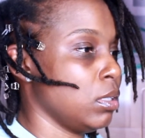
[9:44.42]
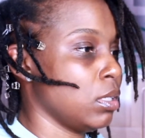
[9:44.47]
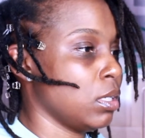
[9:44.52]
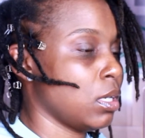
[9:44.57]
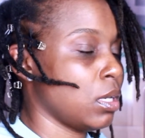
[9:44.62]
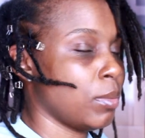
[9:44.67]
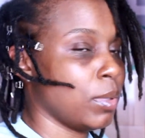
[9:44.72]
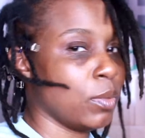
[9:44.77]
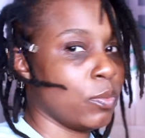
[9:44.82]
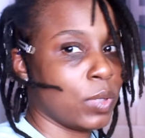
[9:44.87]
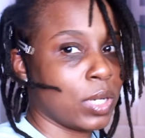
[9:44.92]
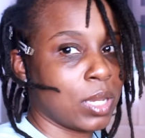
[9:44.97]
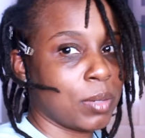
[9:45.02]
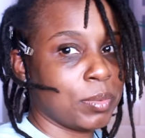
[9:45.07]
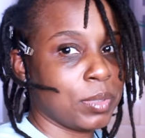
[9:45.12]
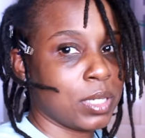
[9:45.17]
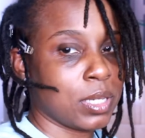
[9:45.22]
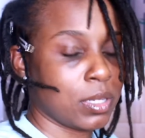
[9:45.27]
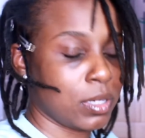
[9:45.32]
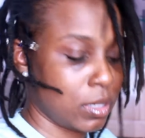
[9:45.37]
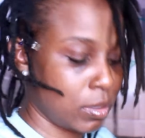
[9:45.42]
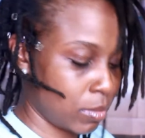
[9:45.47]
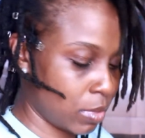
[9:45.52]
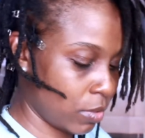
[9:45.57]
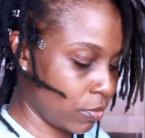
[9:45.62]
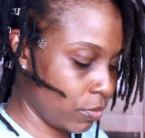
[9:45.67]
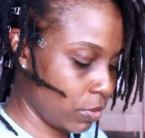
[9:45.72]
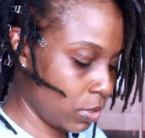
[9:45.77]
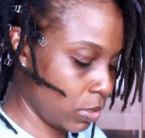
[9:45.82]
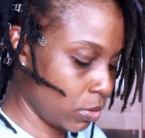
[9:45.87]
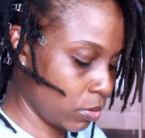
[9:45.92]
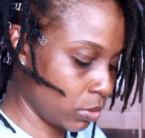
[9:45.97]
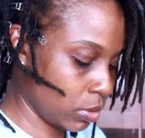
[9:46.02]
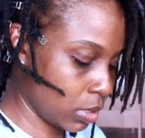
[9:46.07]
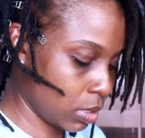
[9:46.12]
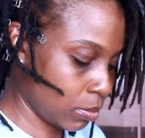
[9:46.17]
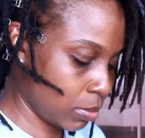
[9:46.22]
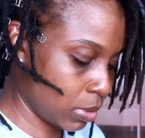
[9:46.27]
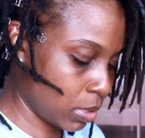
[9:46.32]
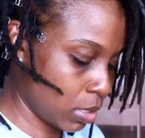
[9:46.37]
And I, I mean, when I be editing my videos
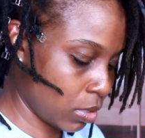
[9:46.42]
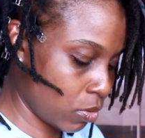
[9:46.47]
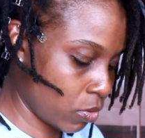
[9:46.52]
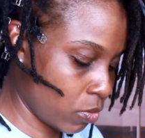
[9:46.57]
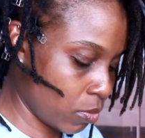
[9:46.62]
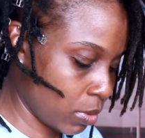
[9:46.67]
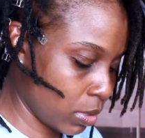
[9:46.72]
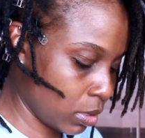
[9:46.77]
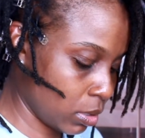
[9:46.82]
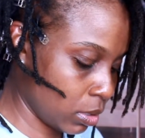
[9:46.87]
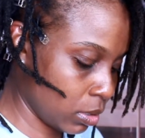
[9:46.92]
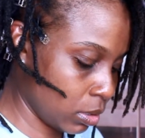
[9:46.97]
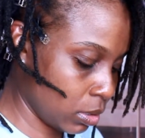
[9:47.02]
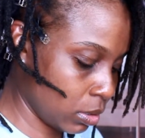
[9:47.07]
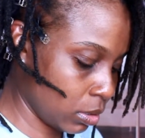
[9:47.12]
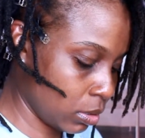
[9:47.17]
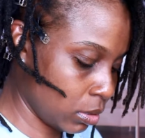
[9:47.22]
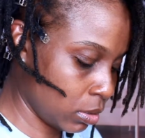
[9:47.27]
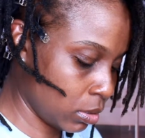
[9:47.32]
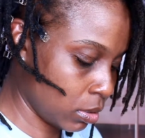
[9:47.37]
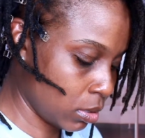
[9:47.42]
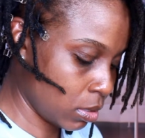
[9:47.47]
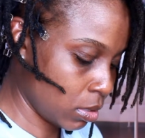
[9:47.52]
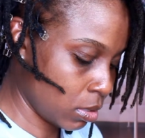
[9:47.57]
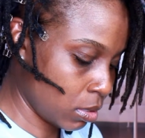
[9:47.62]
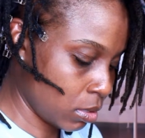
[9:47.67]
and I be like, oh my goodness.